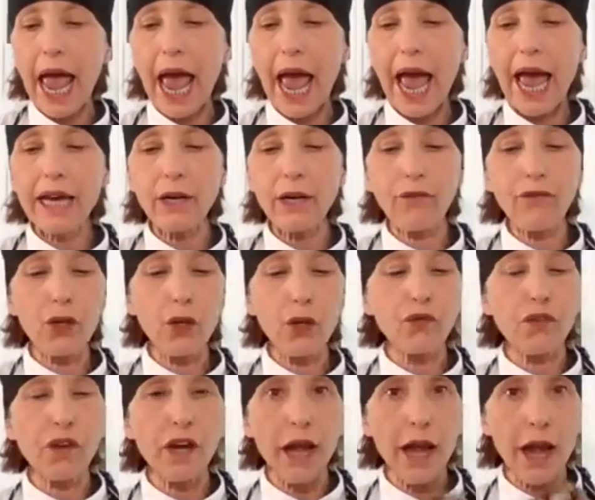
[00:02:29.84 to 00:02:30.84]
And if
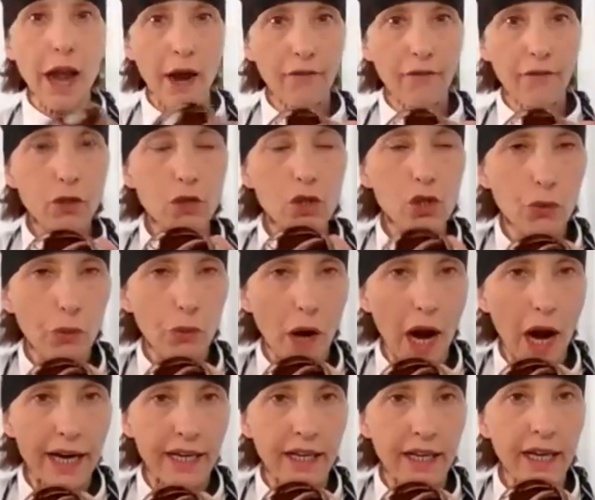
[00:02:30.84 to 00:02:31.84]
you've never
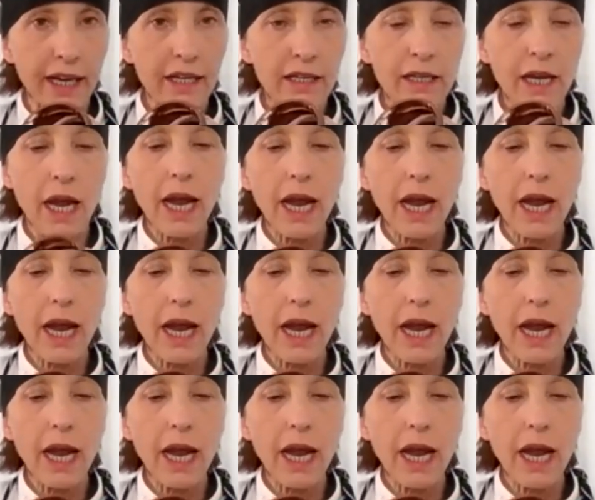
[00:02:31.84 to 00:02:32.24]
tried it,